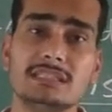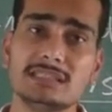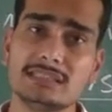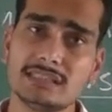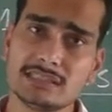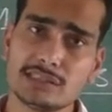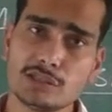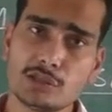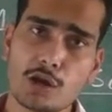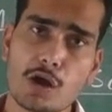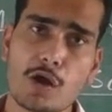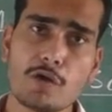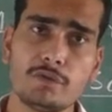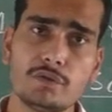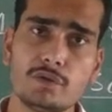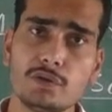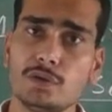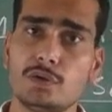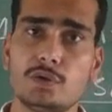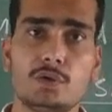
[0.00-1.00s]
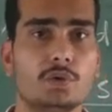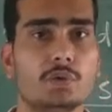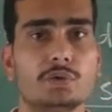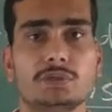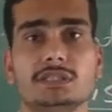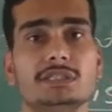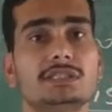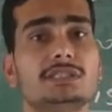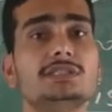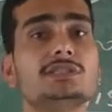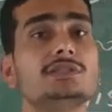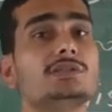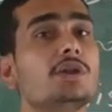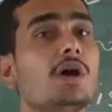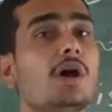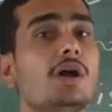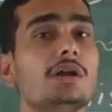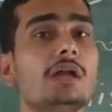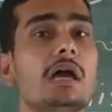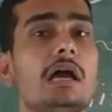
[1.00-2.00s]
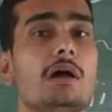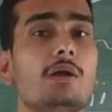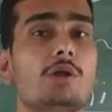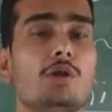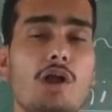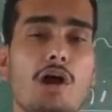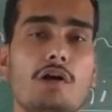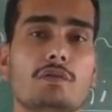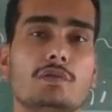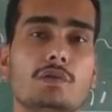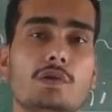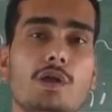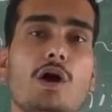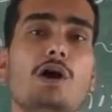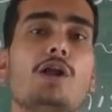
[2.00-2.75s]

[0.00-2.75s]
This is lawful? No, this is not lawful.